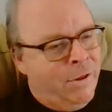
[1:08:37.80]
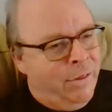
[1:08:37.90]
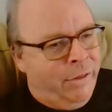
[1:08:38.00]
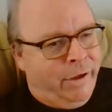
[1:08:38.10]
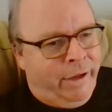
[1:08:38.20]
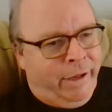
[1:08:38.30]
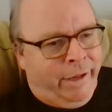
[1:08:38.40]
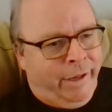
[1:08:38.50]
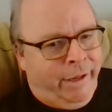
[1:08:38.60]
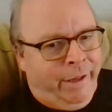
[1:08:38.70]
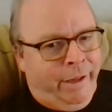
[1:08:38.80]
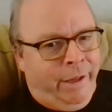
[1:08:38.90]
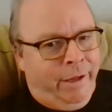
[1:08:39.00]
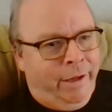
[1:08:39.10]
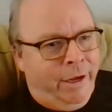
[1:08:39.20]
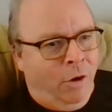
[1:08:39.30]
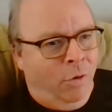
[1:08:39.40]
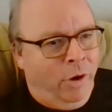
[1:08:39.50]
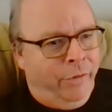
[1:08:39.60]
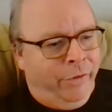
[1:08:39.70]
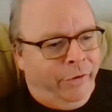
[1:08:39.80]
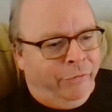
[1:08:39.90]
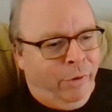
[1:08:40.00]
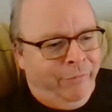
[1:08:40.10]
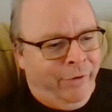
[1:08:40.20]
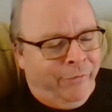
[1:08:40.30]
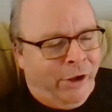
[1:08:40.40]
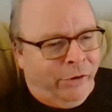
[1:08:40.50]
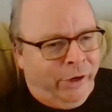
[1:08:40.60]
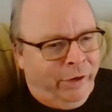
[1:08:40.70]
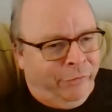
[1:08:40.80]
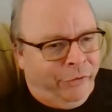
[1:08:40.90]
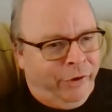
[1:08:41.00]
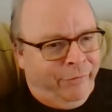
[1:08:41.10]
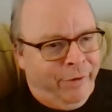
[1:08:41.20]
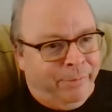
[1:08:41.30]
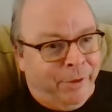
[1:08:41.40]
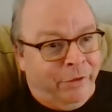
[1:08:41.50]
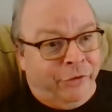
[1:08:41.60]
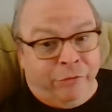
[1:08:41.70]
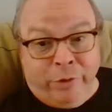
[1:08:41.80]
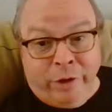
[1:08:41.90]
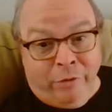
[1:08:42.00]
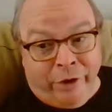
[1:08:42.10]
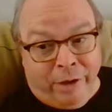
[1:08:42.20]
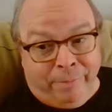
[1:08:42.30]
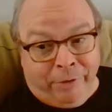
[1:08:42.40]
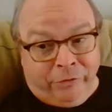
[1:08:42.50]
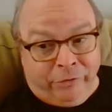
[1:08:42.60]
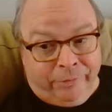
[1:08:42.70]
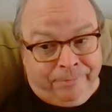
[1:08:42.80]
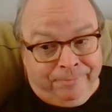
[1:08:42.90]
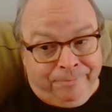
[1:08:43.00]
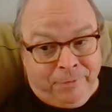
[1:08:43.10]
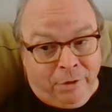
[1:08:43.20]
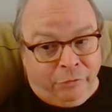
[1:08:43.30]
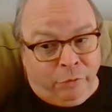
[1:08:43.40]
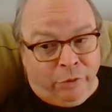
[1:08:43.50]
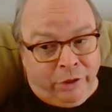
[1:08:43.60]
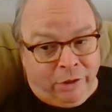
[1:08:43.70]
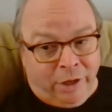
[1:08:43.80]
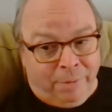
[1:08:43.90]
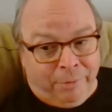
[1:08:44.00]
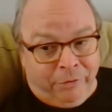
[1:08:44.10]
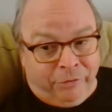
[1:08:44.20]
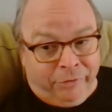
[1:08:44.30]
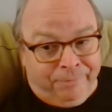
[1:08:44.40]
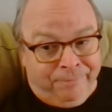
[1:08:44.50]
the $25 gift certificate plus a trio of guppies, of swordtail guppies.